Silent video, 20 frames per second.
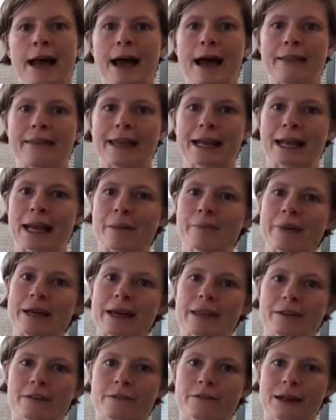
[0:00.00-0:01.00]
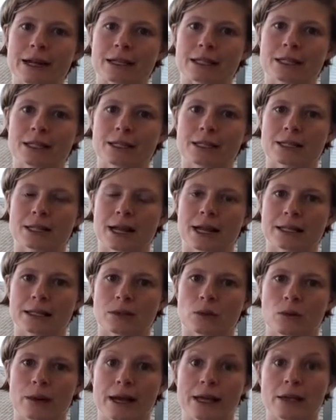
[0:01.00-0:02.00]
And there can be other factors
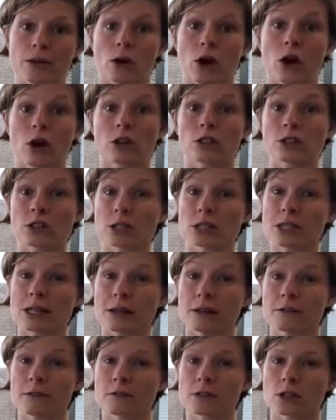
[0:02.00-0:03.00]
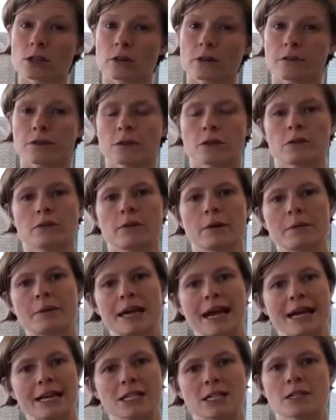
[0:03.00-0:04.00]
like the way you hold yourself. So if your rib
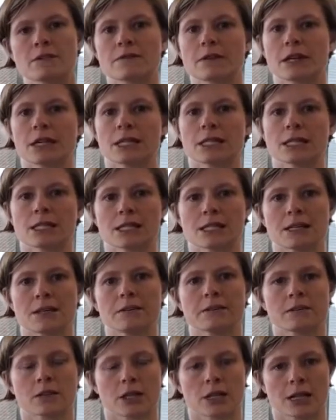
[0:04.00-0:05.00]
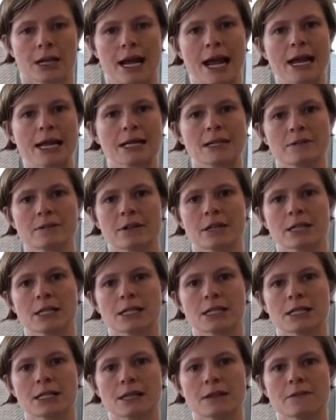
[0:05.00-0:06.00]
cage is very stiff or your neck is very
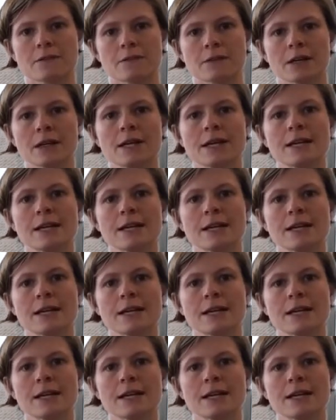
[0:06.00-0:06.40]
stiff,